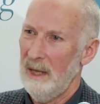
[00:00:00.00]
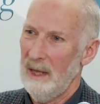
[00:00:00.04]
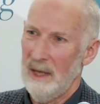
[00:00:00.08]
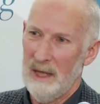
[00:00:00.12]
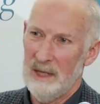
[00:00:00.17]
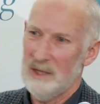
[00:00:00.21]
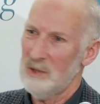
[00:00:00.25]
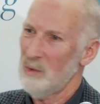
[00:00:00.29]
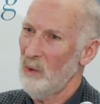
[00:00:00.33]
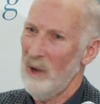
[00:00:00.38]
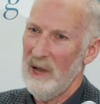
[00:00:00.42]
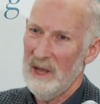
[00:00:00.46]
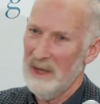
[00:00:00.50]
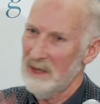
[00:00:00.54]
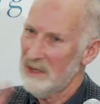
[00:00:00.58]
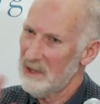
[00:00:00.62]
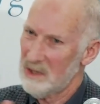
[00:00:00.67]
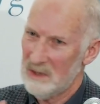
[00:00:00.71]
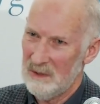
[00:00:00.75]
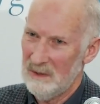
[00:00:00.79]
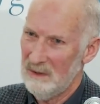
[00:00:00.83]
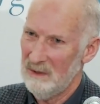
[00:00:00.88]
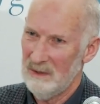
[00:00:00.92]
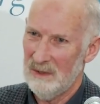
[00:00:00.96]
as well
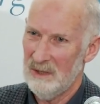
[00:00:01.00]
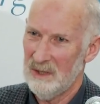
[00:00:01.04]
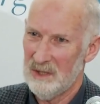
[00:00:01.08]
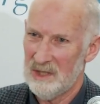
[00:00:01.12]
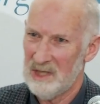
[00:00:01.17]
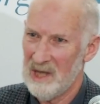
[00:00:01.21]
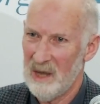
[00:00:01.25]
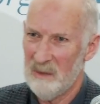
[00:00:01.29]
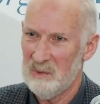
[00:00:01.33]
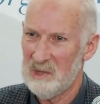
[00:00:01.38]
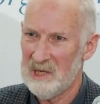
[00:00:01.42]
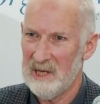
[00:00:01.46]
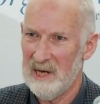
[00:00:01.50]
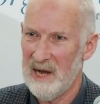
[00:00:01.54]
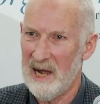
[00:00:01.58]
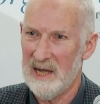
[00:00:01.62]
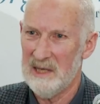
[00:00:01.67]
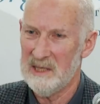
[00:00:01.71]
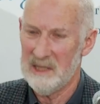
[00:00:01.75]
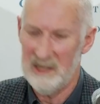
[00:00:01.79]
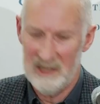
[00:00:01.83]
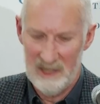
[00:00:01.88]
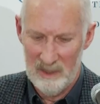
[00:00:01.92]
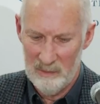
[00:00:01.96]
as
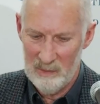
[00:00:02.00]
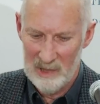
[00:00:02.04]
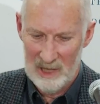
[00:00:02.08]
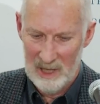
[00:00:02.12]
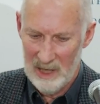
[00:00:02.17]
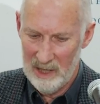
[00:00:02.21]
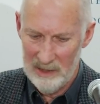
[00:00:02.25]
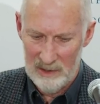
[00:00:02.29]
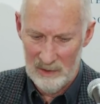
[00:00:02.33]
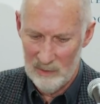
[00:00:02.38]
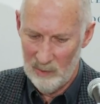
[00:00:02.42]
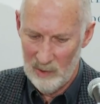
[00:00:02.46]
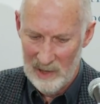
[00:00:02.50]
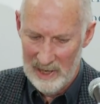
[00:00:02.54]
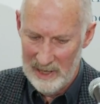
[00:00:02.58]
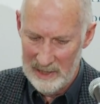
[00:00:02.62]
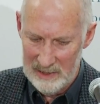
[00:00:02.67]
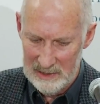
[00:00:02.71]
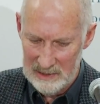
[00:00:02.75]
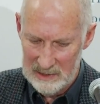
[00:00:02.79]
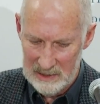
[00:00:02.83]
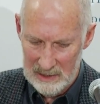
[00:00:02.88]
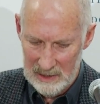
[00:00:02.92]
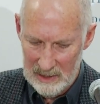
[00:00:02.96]
subsidizing them in other
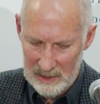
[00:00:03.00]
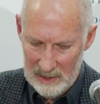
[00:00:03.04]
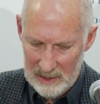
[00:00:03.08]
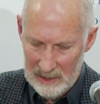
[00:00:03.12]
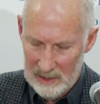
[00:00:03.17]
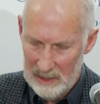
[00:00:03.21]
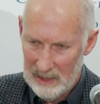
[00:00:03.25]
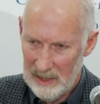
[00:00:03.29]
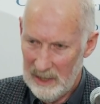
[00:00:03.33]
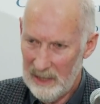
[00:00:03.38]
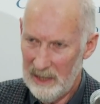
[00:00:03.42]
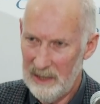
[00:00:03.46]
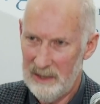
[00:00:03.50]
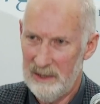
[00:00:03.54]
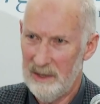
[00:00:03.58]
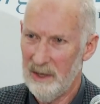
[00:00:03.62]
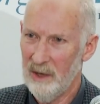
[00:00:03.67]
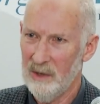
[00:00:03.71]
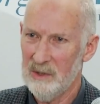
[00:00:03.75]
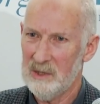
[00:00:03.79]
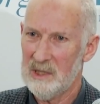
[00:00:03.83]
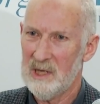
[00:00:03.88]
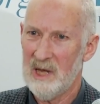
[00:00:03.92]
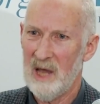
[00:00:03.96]
ways, uh,
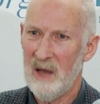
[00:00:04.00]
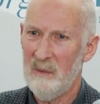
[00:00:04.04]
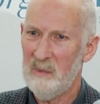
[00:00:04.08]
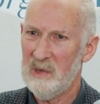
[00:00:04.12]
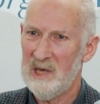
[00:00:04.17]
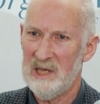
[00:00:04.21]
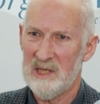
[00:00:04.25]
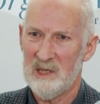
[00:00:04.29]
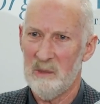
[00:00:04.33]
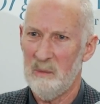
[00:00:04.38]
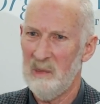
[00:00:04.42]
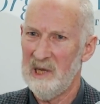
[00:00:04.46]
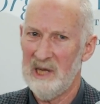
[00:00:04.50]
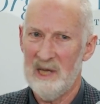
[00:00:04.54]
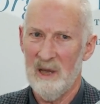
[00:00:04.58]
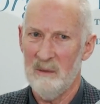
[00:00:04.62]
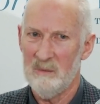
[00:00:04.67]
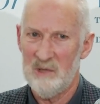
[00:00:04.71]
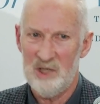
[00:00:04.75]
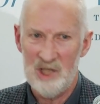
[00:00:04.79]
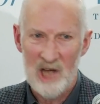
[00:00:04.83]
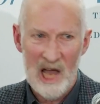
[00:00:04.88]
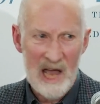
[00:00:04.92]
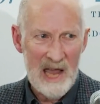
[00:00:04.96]
those companies have
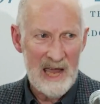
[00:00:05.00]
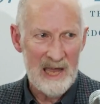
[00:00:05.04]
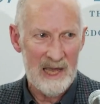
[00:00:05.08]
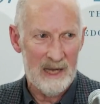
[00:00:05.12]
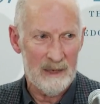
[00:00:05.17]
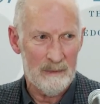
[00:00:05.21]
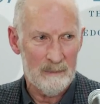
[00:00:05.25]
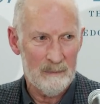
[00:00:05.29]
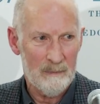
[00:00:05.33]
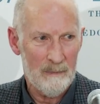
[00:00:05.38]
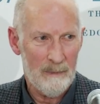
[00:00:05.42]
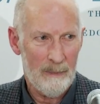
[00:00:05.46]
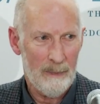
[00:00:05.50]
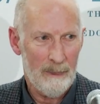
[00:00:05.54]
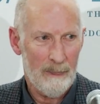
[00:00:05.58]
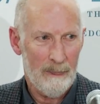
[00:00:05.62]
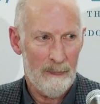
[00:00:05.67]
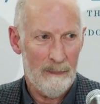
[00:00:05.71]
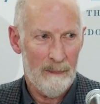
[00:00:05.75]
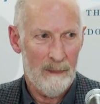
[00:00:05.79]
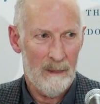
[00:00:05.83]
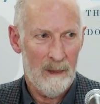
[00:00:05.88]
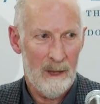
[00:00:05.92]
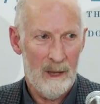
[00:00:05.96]
become giant.
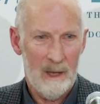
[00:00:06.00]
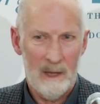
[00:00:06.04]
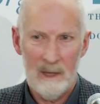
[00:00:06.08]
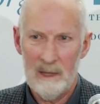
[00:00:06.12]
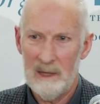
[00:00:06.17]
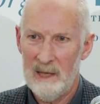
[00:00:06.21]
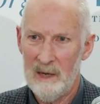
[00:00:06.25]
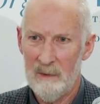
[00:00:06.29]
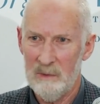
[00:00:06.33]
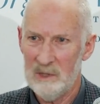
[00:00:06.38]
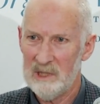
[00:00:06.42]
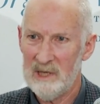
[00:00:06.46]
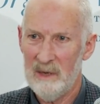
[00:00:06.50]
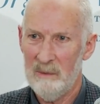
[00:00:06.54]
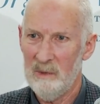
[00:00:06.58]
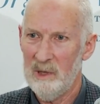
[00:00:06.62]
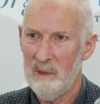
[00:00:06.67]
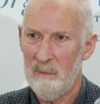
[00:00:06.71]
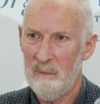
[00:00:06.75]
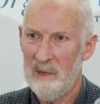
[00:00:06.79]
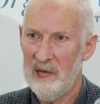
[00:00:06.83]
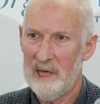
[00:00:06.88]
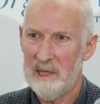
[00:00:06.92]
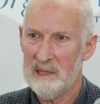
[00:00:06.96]
They were some of
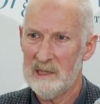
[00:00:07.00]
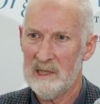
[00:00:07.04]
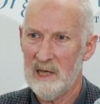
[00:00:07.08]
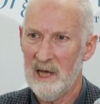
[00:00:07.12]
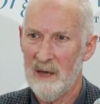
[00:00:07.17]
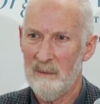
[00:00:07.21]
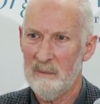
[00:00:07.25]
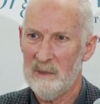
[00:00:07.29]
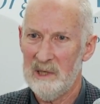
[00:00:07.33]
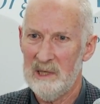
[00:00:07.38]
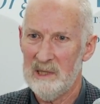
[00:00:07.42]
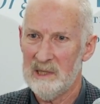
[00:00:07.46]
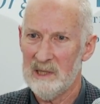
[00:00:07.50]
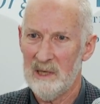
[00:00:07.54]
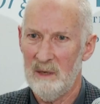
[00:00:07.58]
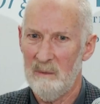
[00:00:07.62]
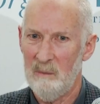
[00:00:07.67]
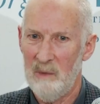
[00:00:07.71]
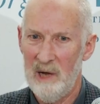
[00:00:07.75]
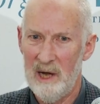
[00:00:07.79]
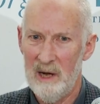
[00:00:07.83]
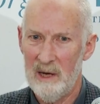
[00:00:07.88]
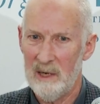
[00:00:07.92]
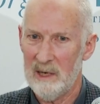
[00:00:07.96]
the biggest companies in
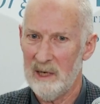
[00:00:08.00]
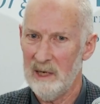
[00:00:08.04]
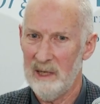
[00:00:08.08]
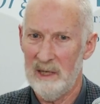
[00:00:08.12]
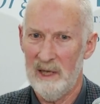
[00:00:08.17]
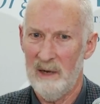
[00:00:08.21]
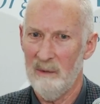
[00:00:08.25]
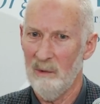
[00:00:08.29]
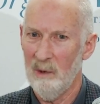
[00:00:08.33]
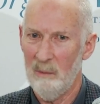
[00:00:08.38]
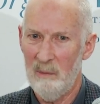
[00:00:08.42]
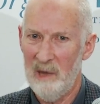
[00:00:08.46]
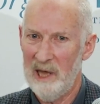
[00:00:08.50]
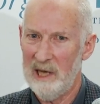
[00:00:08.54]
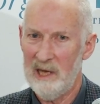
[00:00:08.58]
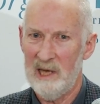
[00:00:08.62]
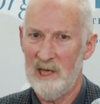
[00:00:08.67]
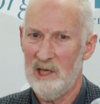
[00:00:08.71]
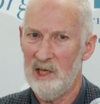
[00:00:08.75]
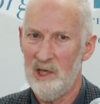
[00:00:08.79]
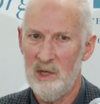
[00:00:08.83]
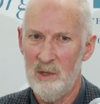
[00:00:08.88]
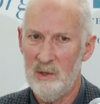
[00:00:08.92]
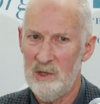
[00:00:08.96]
America, and they were
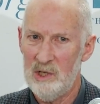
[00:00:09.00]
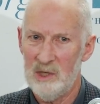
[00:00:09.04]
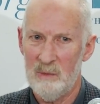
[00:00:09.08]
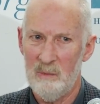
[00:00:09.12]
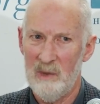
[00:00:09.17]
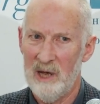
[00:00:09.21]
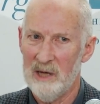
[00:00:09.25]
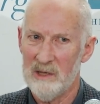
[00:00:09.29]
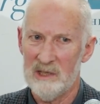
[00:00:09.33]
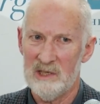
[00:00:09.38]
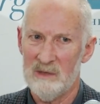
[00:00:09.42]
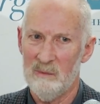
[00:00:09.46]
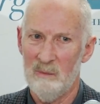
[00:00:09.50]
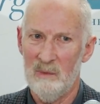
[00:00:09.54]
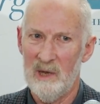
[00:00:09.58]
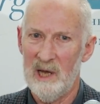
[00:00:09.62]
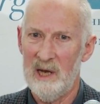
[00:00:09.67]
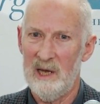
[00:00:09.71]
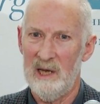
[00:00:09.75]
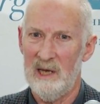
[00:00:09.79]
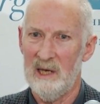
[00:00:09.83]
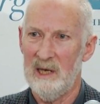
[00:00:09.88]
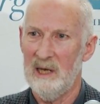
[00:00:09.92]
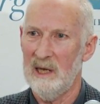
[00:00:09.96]
making huge amounts of
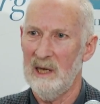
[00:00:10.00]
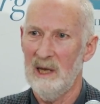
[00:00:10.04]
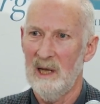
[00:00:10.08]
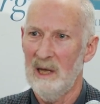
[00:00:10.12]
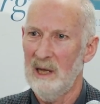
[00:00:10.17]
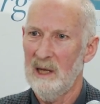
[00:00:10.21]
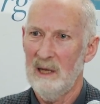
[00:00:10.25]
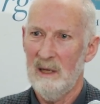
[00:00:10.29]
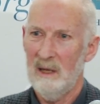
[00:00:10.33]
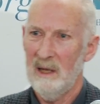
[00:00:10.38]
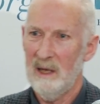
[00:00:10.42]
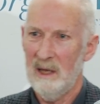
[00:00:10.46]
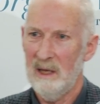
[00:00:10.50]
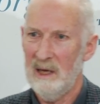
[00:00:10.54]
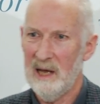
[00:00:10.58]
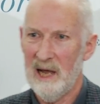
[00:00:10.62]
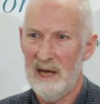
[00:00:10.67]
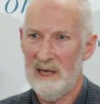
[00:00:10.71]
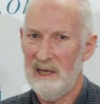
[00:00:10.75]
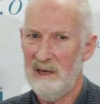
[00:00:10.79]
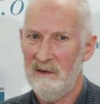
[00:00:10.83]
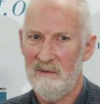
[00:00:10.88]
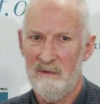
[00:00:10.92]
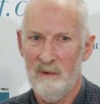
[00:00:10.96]
money in uh,
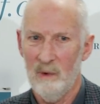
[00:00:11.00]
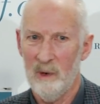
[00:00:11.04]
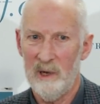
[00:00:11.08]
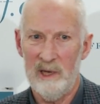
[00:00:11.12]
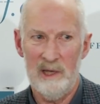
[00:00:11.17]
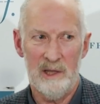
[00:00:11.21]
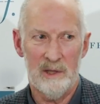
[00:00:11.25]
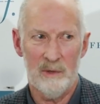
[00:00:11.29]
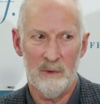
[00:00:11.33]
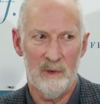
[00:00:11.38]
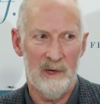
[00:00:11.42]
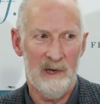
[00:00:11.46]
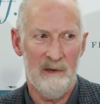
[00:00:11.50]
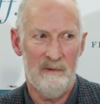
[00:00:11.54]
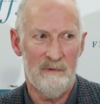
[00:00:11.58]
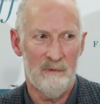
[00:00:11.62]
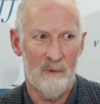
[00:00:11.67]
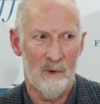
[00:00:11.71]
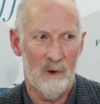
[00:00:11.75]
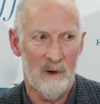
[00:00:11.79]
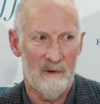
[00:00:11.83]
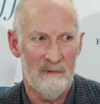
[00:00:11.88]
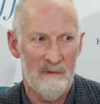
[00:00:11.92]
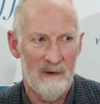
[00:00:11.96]
1943,
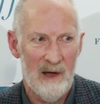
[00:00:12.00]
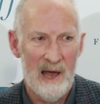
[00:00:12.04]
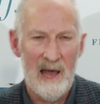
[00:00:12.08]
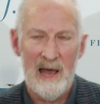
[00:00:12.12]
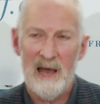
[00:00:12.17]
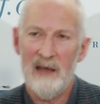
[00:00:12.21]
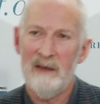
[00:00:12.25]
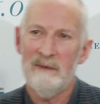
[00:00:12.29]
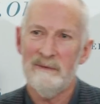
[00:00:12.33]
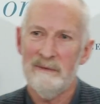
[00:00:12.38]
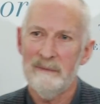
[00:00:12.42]
4, 5.